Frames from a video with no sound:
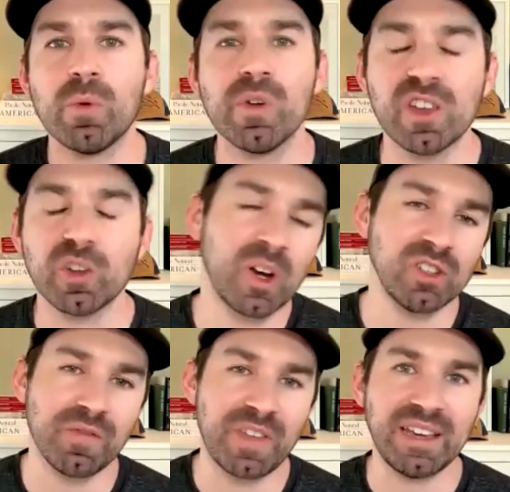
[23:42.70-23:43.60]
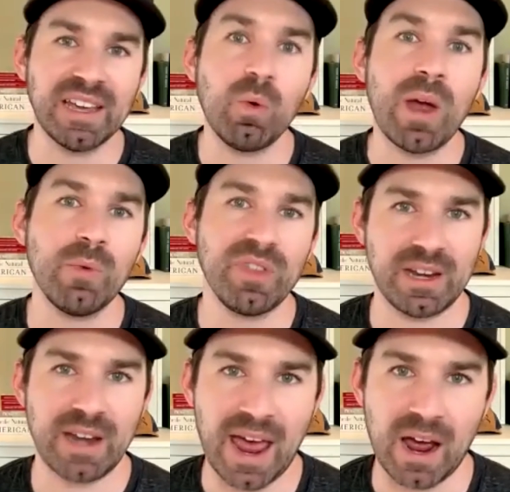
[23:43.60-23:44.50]
with this because if they get away with it
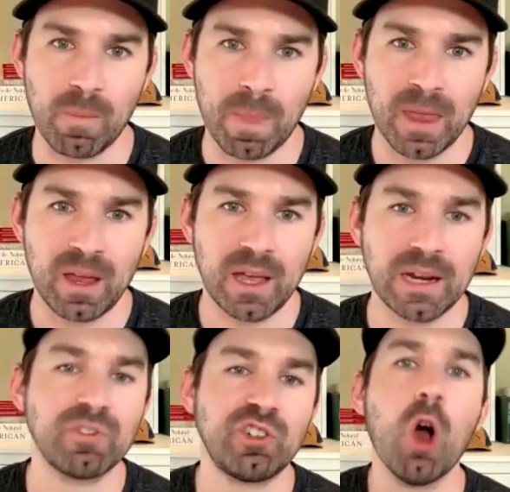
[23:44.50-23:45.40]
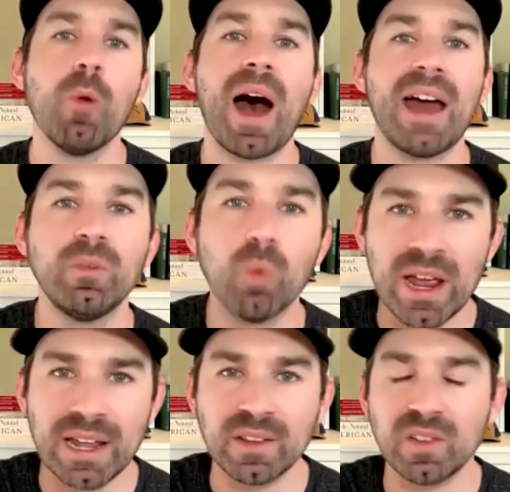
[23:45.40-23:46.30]
now, and if Joe Biden
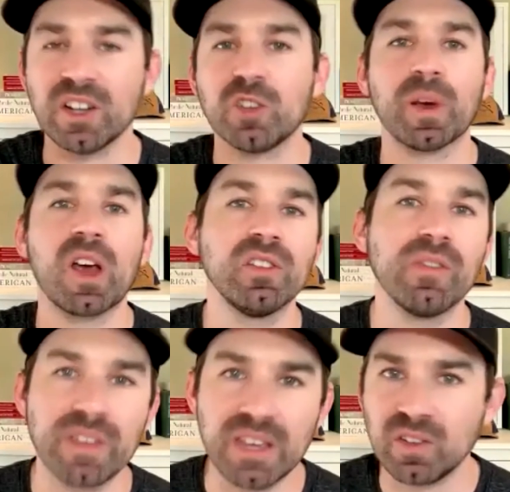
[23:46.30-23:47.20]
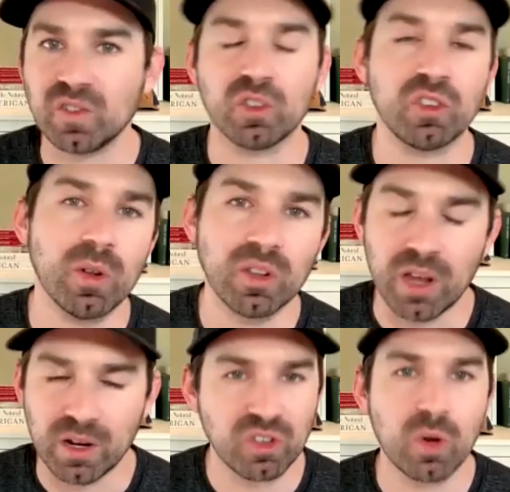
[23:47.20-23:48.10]
wins and it's because of this or so
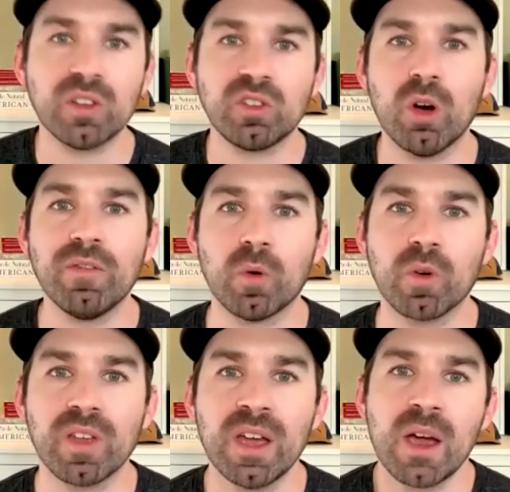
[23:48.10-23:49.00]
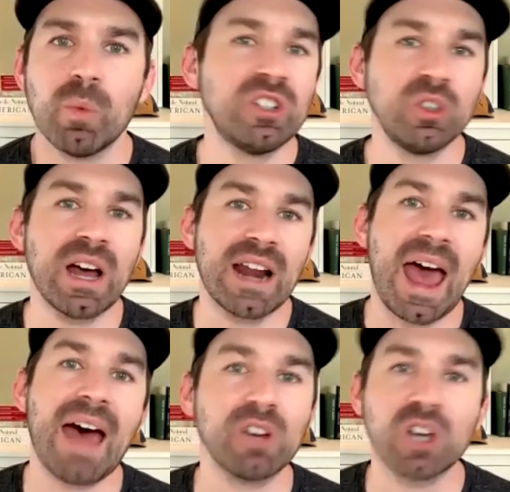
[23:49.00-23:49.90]
on, so on and so forth, we do not
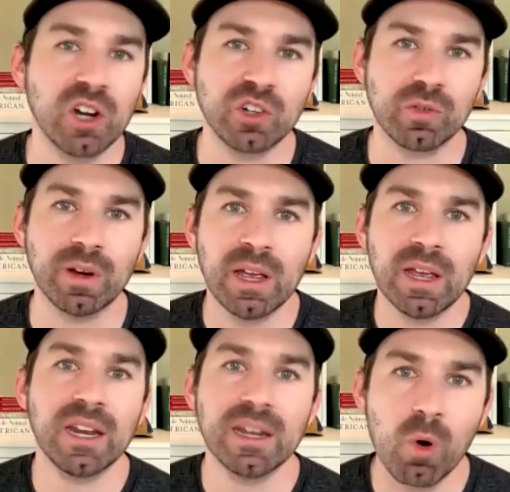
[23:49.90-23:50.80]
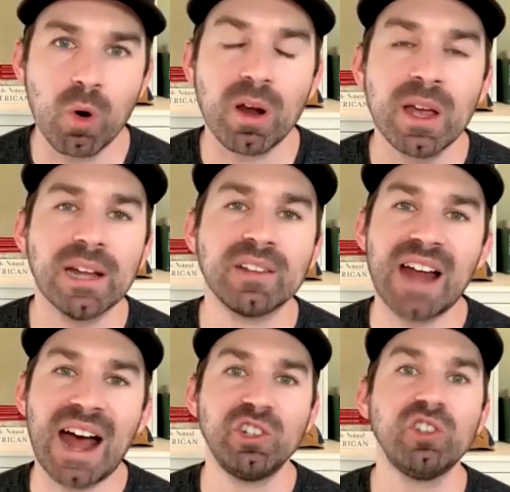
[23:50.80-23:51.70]
have a country anymore. It's
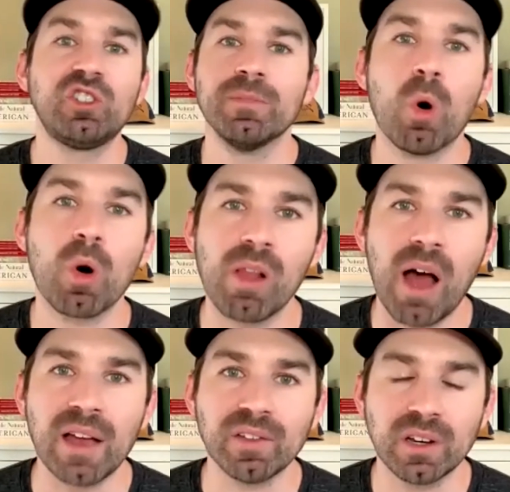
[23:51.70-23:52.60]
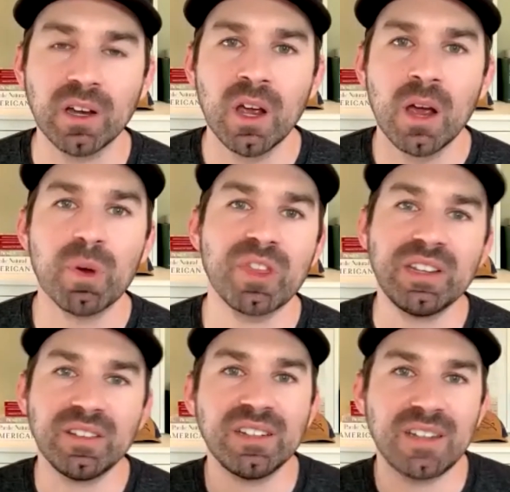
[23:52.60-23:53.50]
not just demoralizing, but
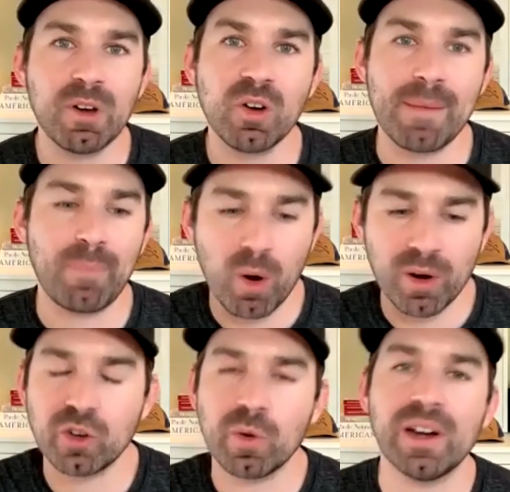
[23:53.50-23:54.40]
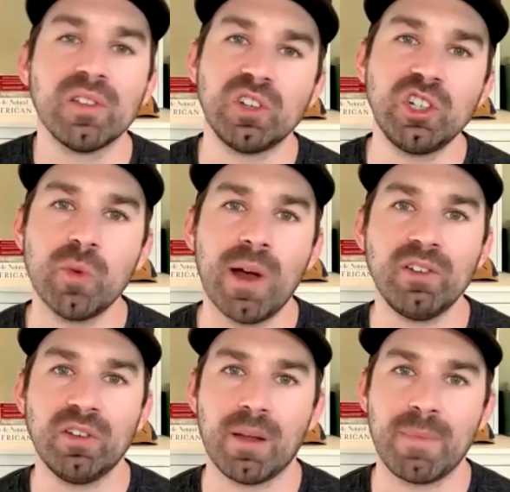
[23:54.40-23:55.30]
the, the Democrat Party's created a
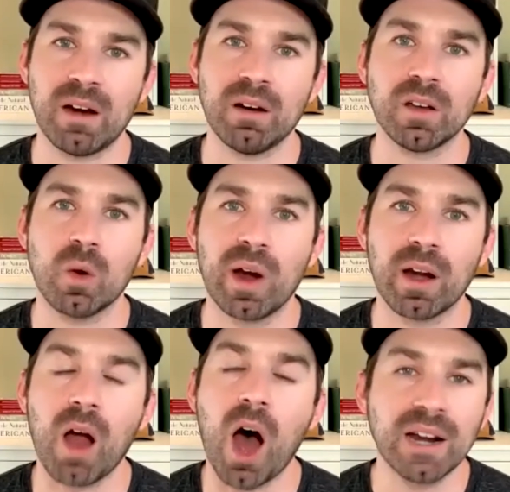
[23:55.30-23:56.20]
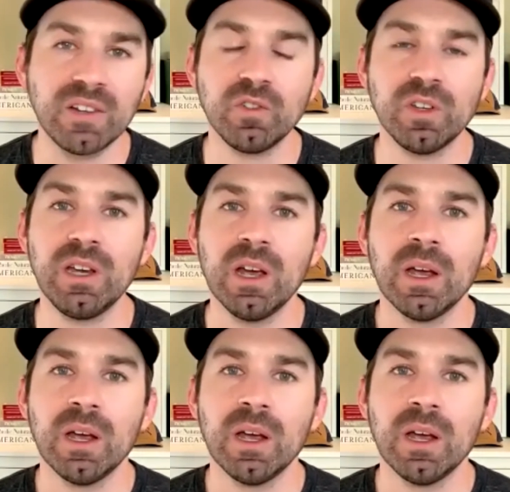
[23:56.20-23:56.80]
situation in America where honestly,